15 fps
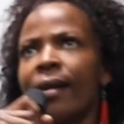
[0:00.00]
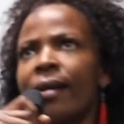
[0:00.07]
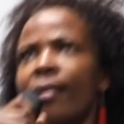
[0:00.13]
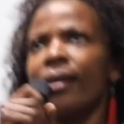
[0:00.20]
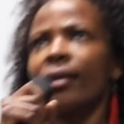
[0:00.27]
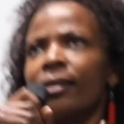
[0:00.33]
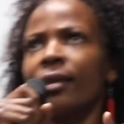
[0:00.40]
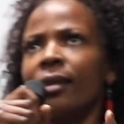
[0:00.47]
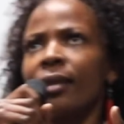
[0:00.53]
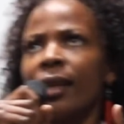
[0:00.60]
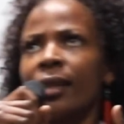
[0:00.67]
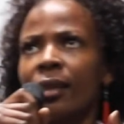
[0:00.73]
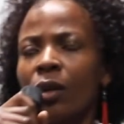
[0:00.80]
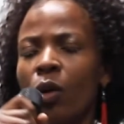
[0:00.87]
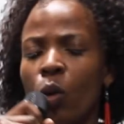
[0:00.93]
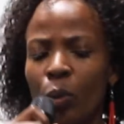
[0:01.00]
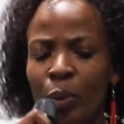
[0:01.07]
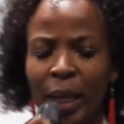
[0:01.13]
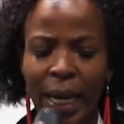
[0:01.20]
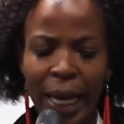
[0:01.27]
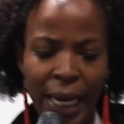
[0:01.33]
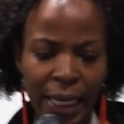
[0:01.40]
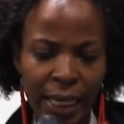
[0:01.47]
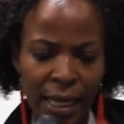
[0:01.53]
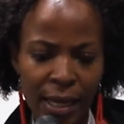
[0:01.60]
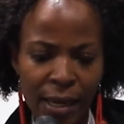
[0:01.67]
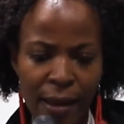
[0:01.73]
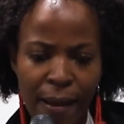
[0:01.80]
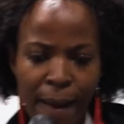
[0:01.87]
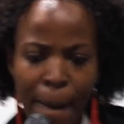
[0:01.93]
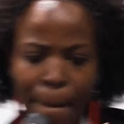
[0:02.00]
uh, as, an, as an OB gynae,